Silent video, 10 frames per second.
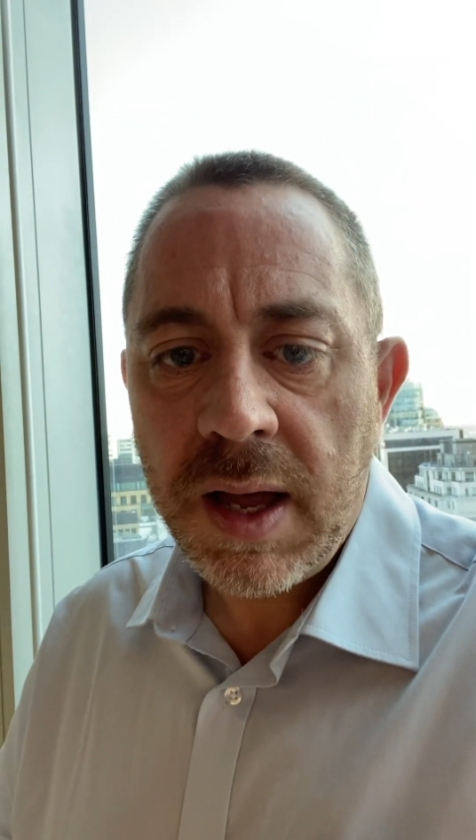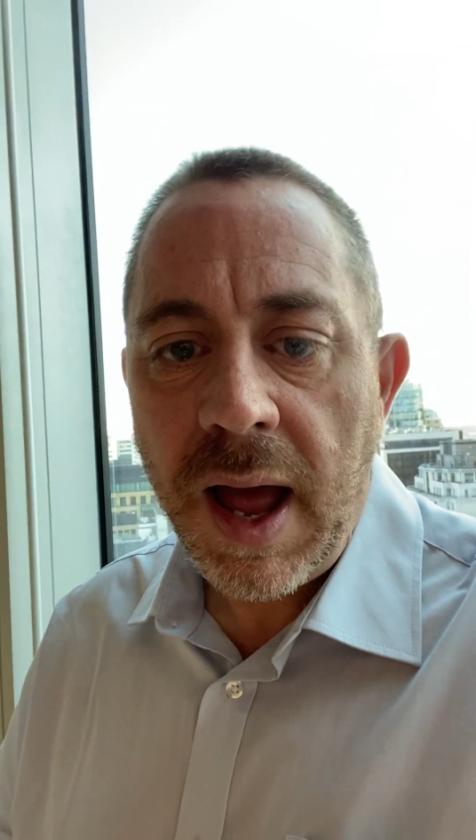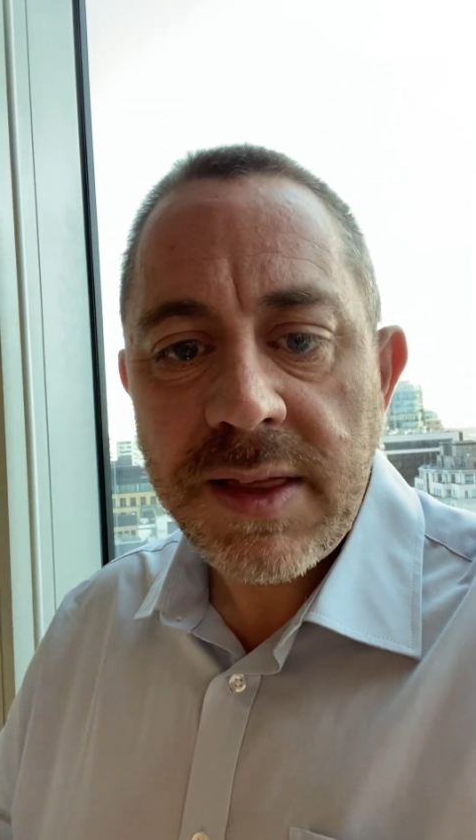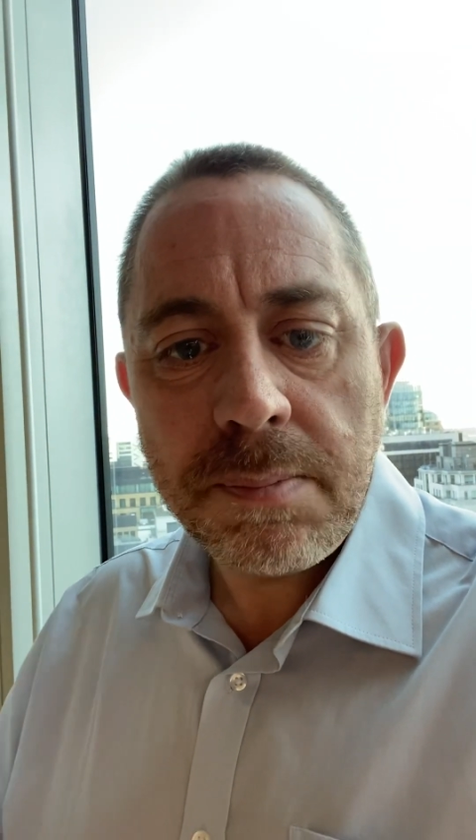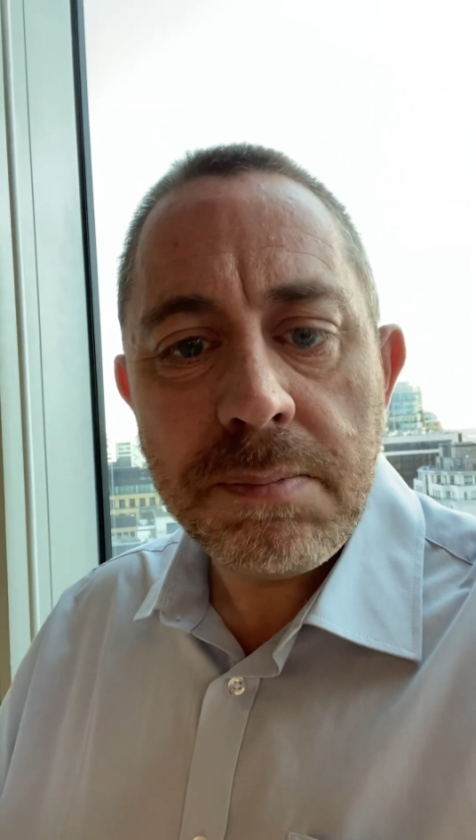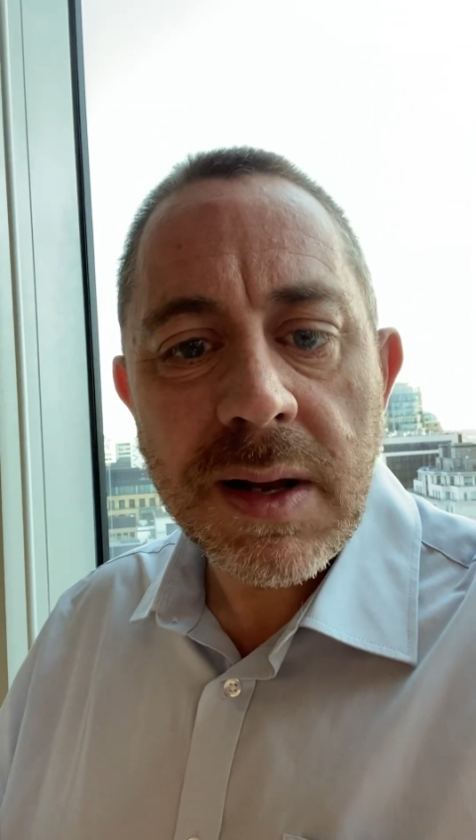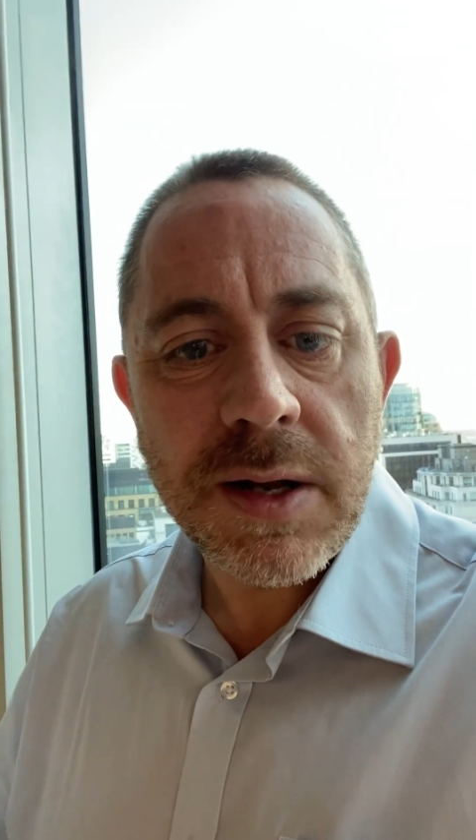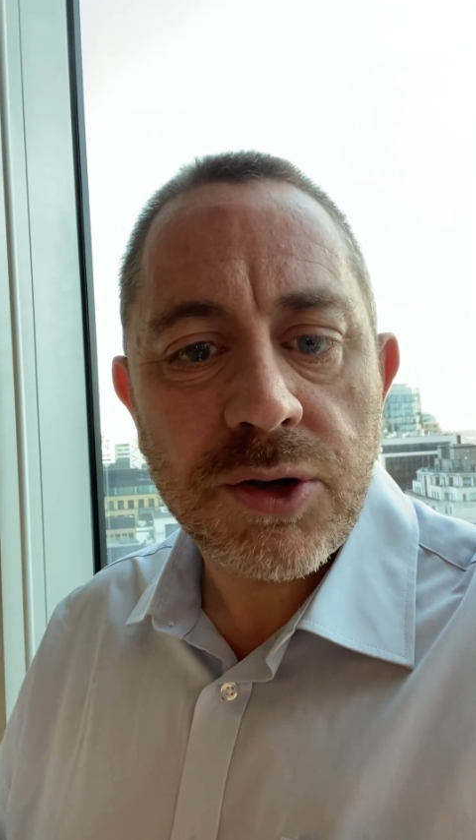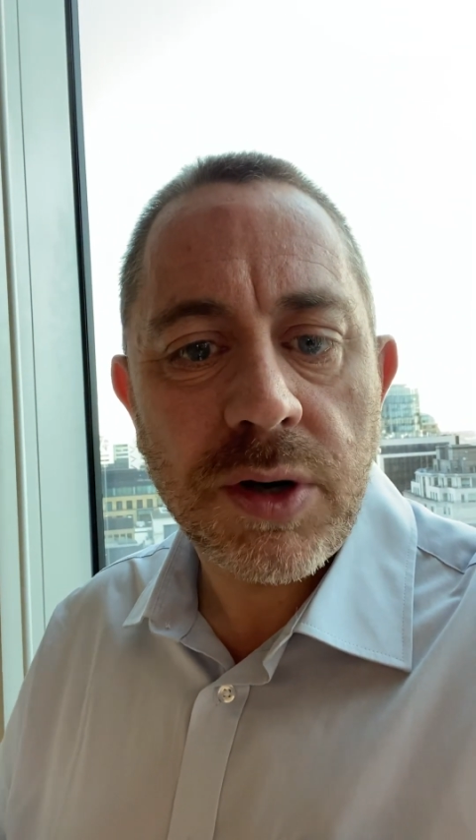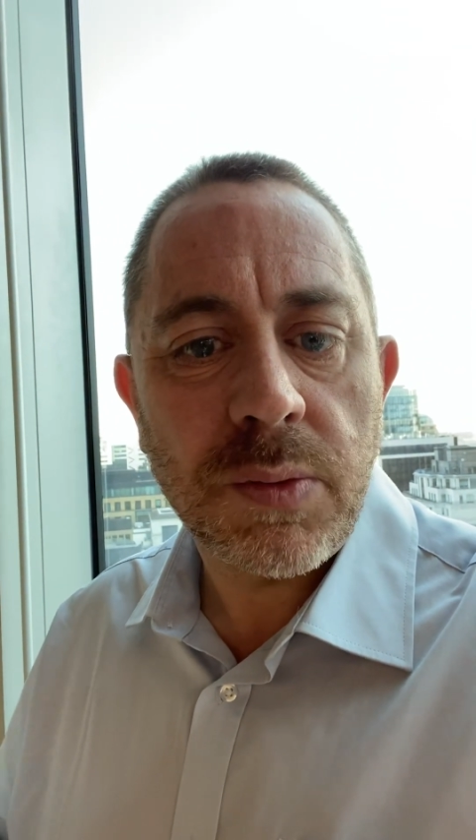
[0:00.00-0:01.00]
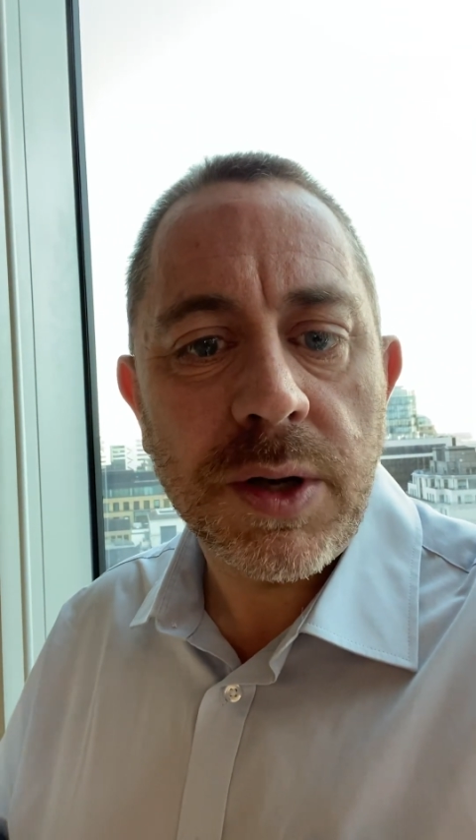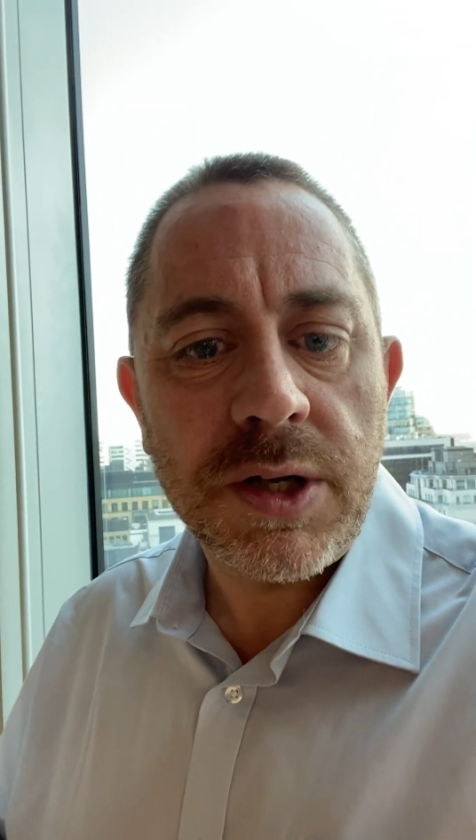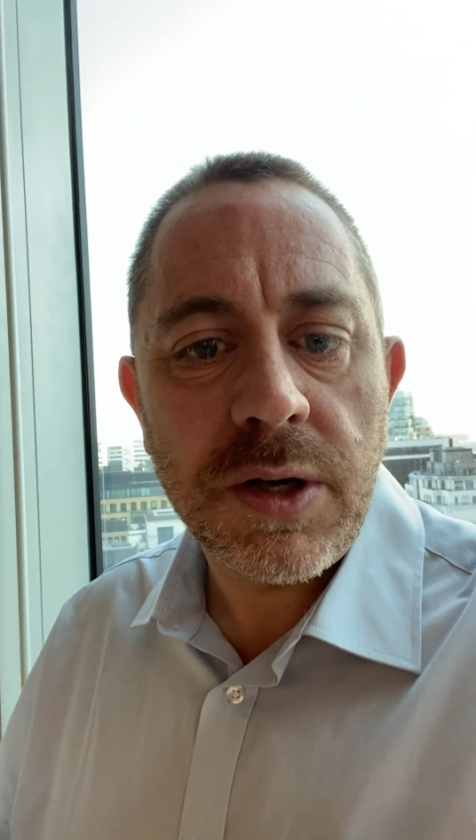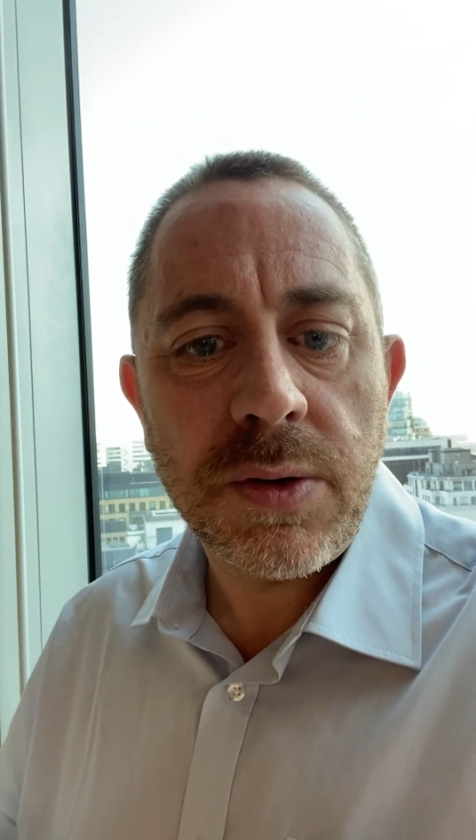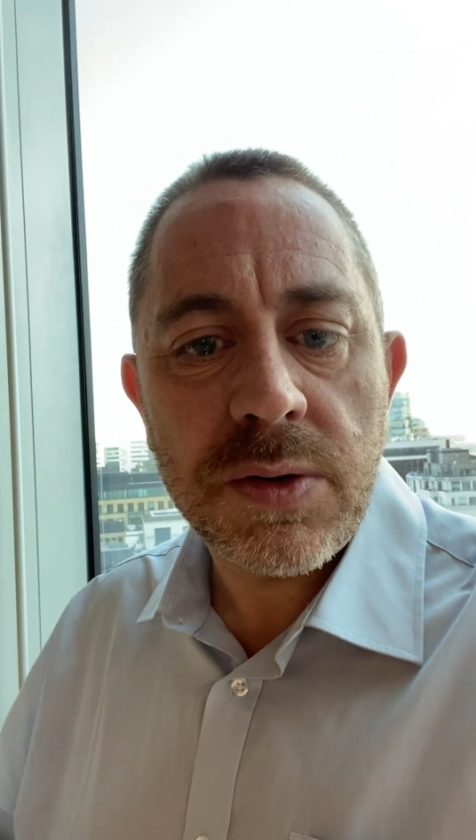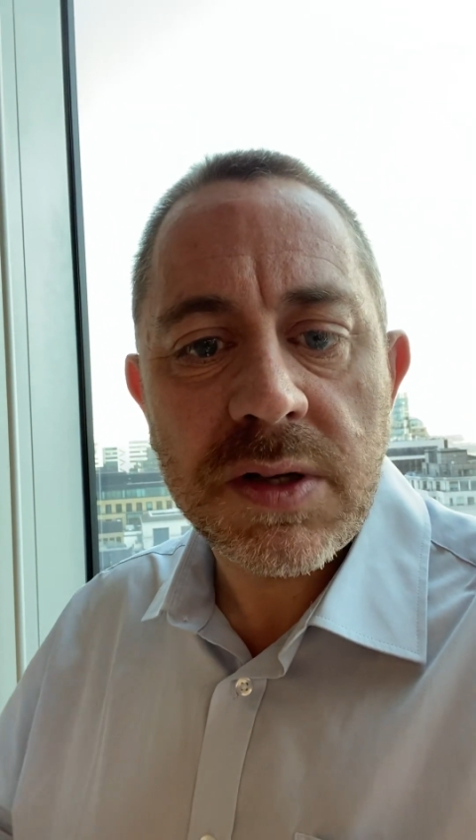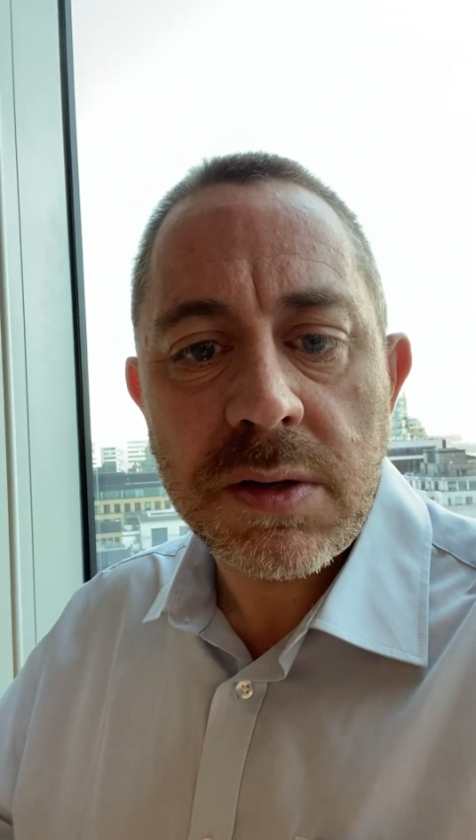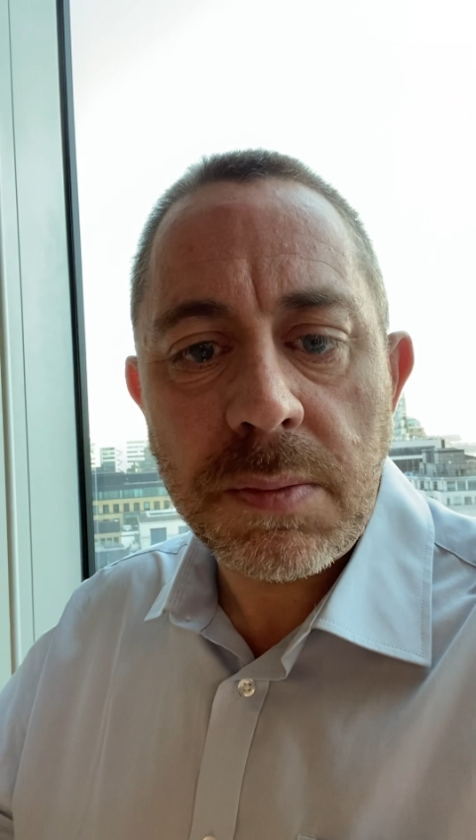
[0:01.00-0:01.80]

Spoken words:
and the military were used to